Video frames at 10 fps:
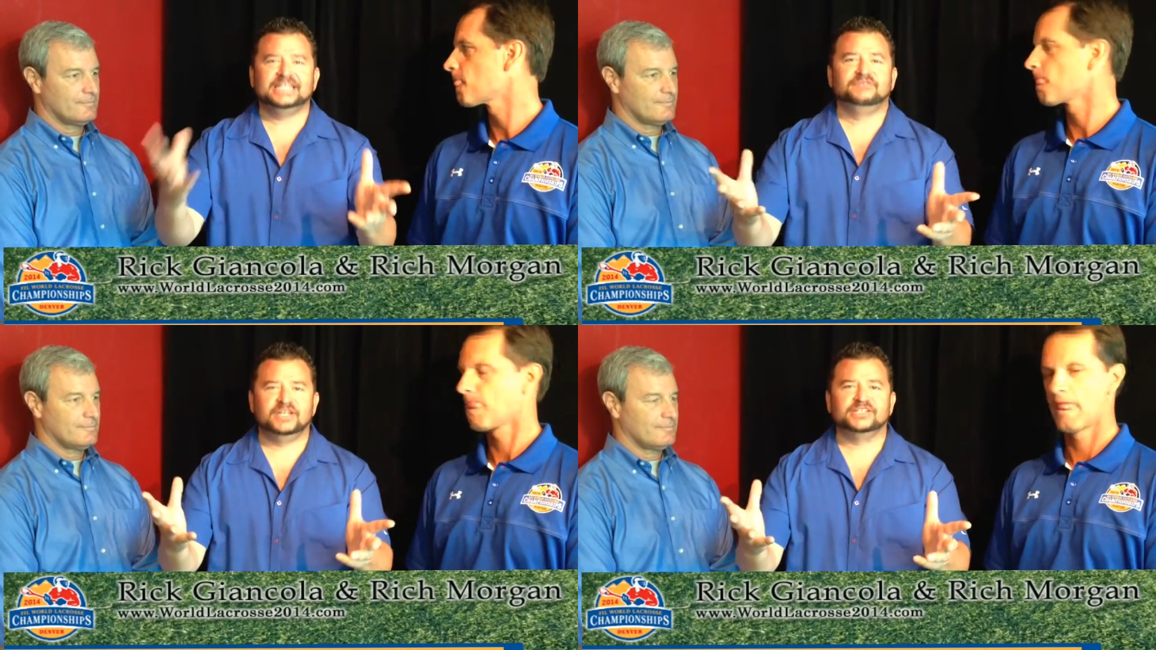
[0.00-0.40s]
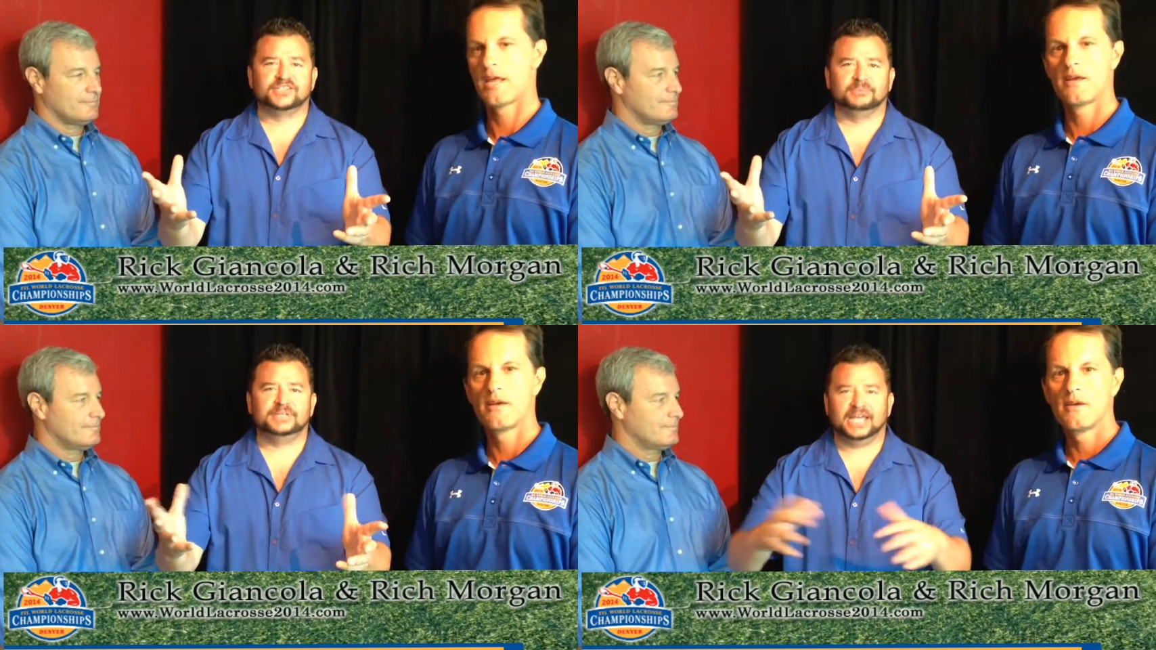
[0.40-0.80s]
Speaker 1: TV
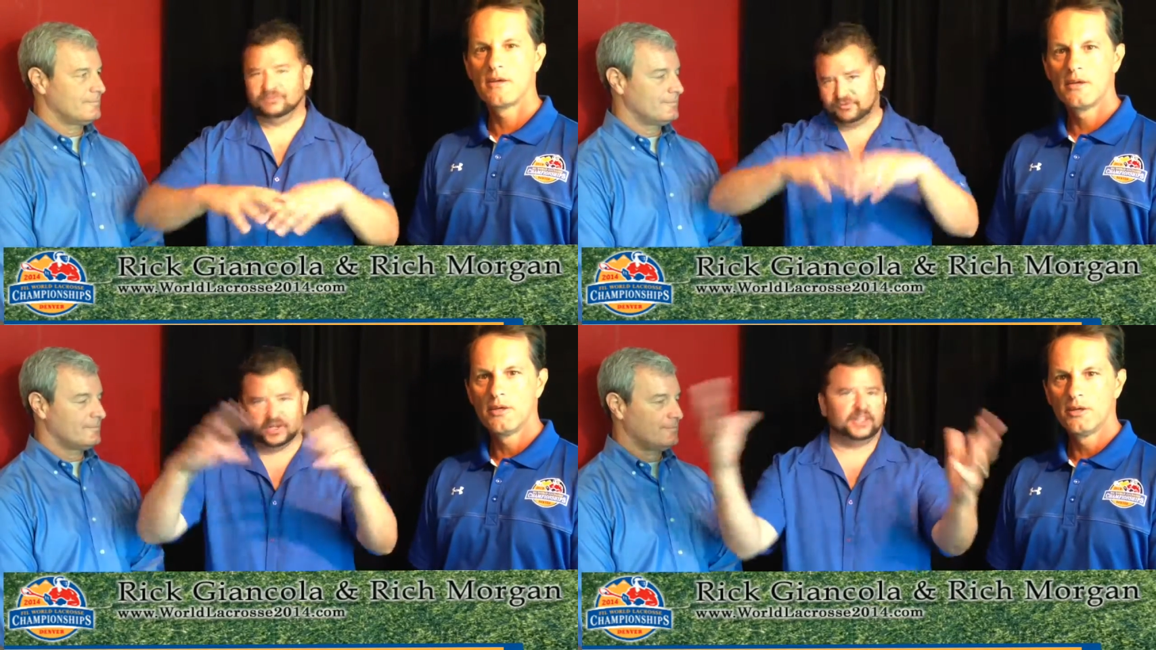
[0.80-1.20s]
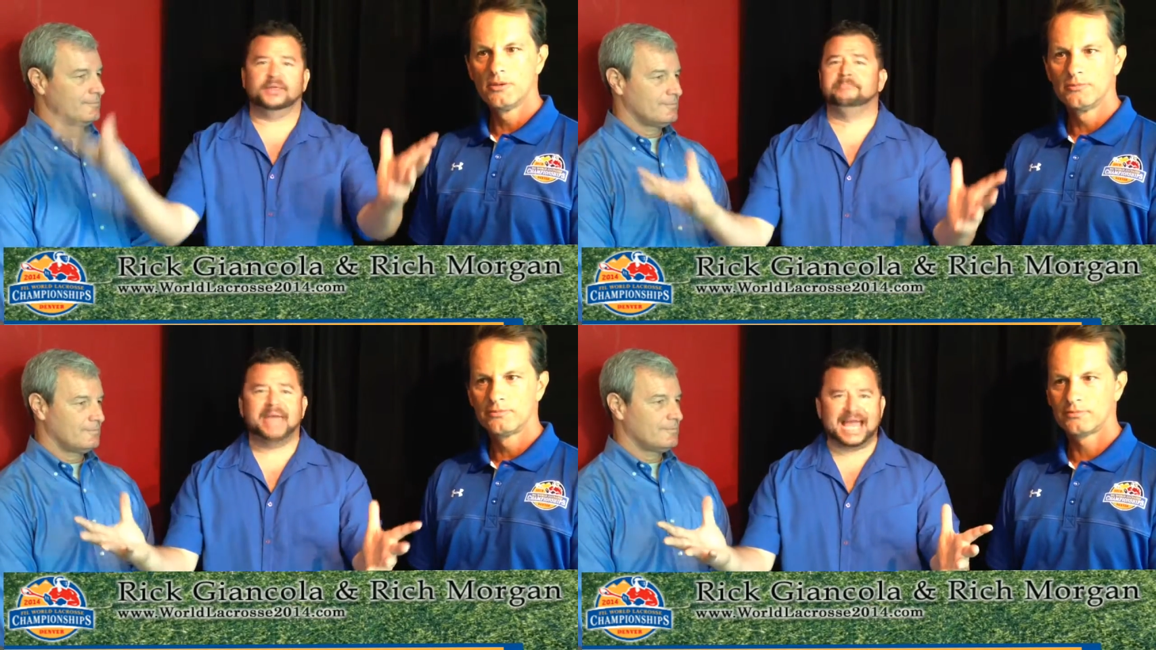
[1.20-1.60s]
someday in front of
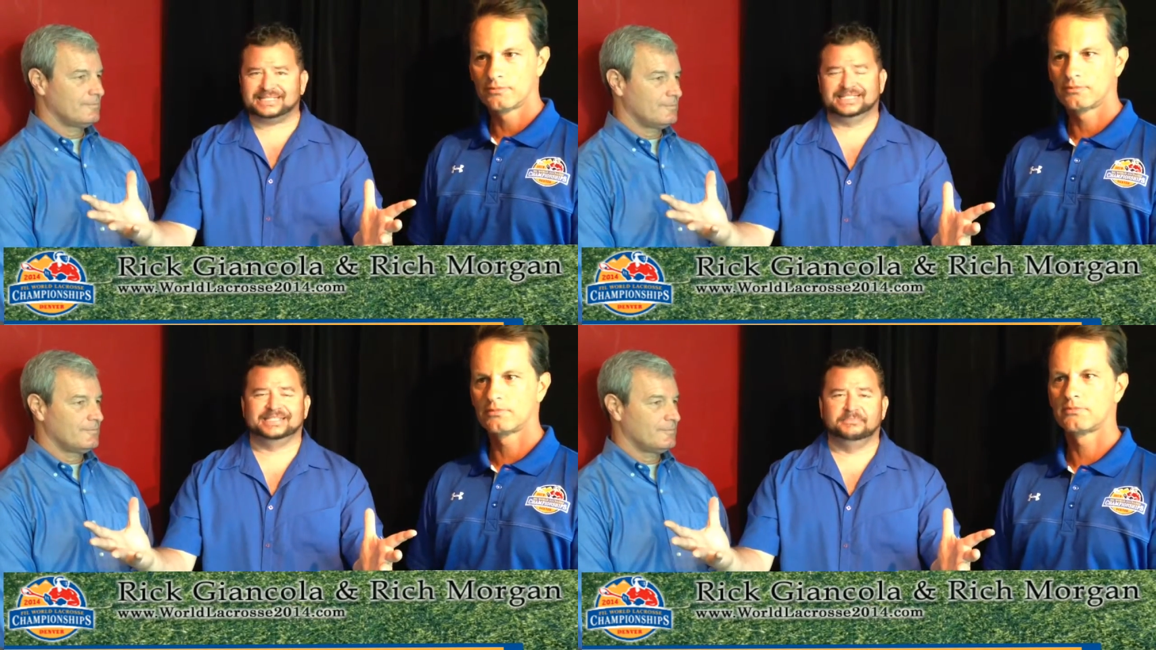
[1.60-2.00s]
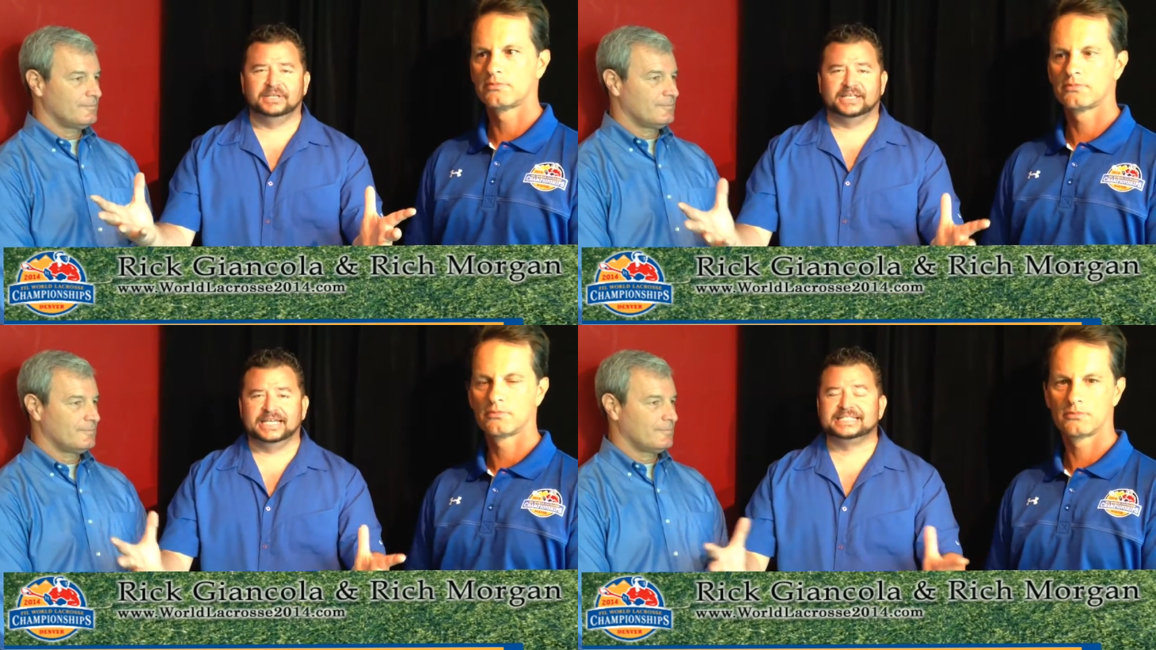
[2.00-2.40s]
the masses, the
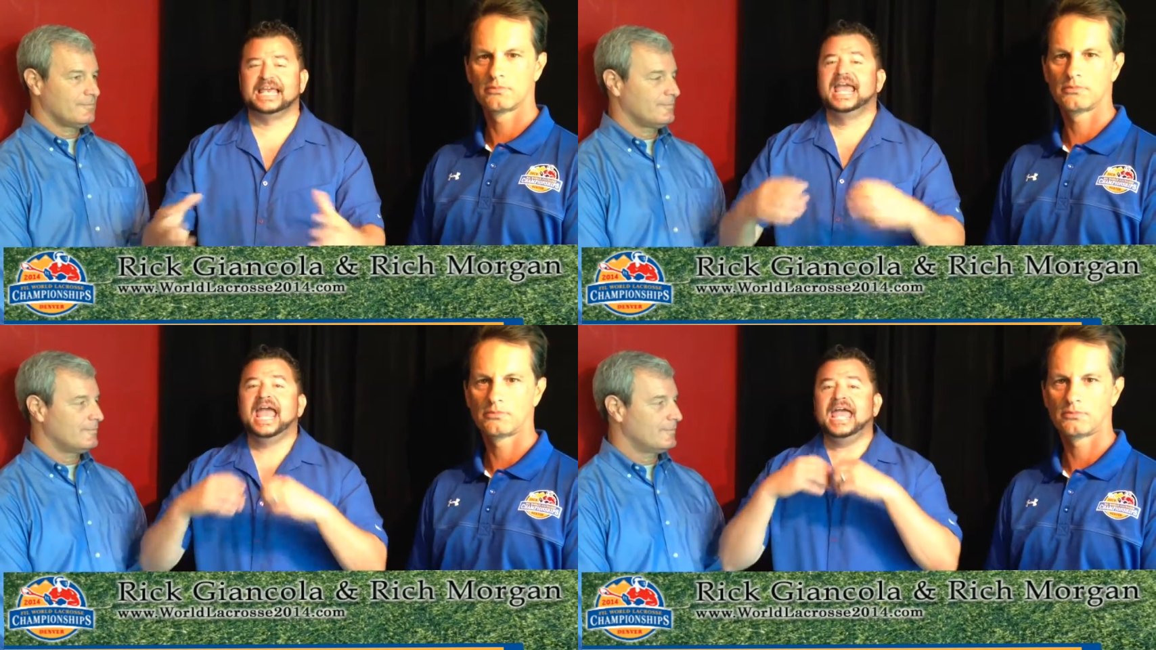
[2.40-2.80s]
millions.